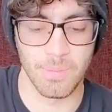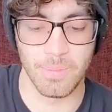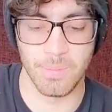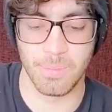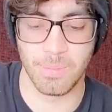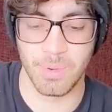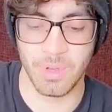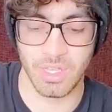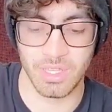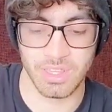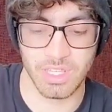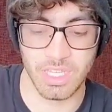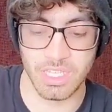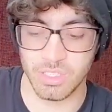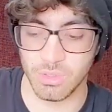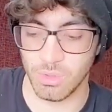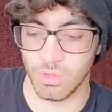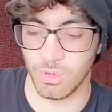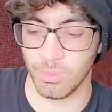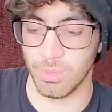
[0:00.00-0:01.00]
But
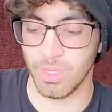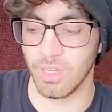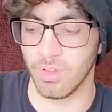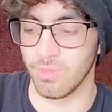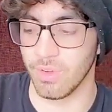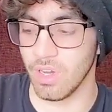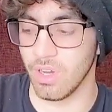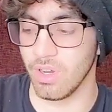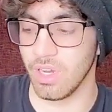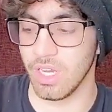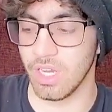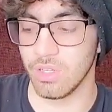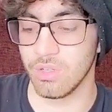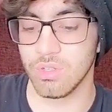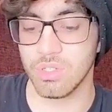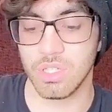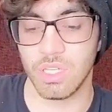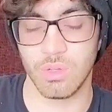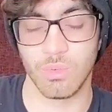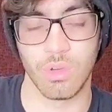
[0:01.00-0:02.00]
this one will be a very
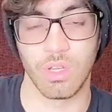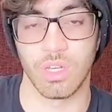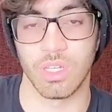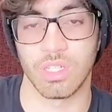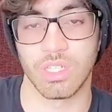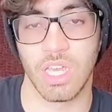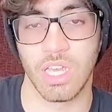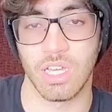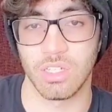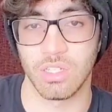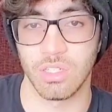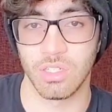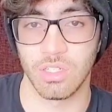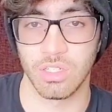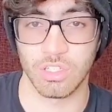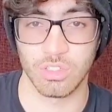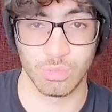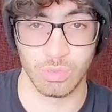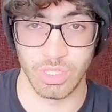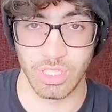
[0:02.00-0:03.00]
interesting one. It actually
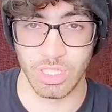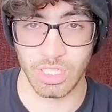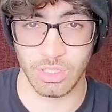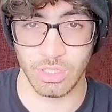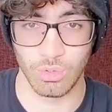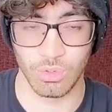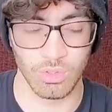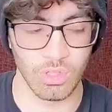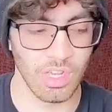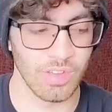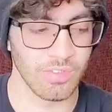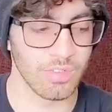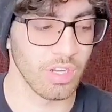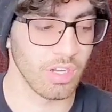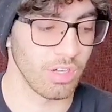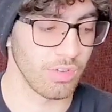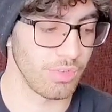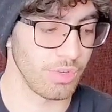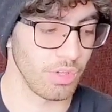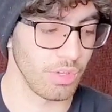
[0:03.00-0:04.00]
looks really cool. I've done
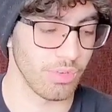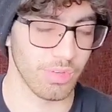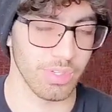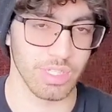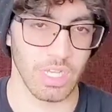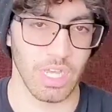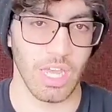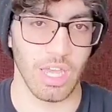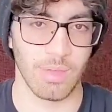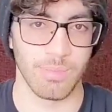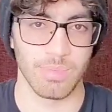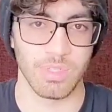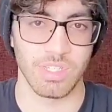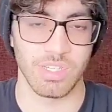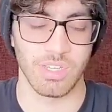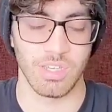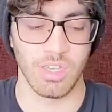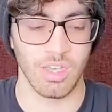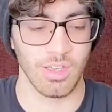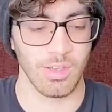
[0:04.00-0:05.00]
it a few different times.